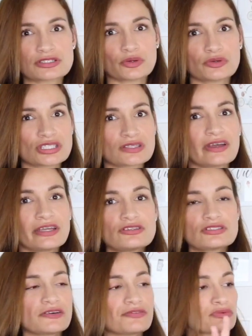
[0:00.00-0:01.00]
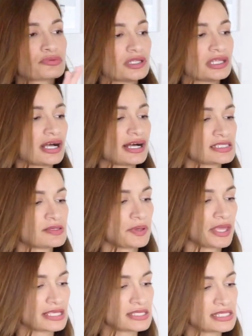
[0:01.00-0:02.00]
So just find yourself a really awesome
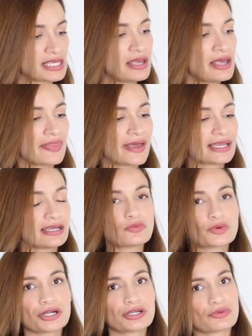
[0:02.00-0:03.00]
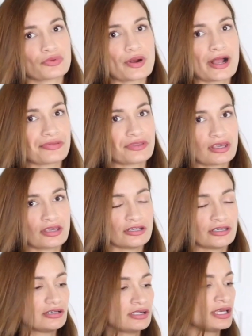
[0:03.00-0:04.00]
piece that can work throughout the
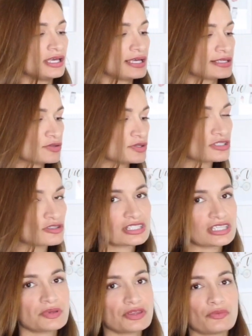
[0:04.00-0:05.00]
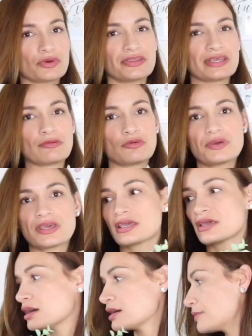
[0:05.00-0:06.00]
year. So this is going to be the one that will
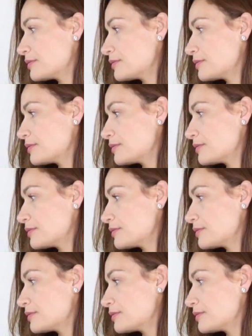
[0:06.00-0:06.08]
be